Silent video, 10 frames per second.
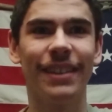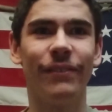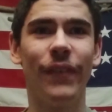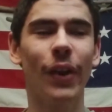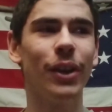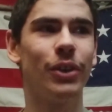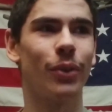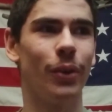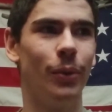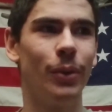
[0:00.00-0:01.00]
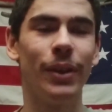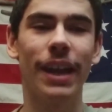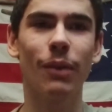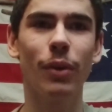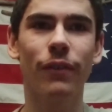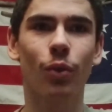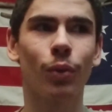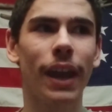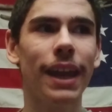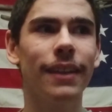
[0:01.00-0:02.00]
Very true. And we've
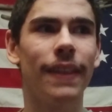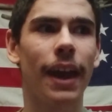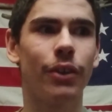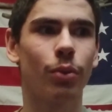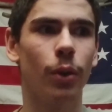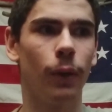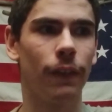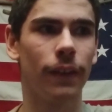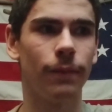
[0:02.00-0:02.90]
created that truth.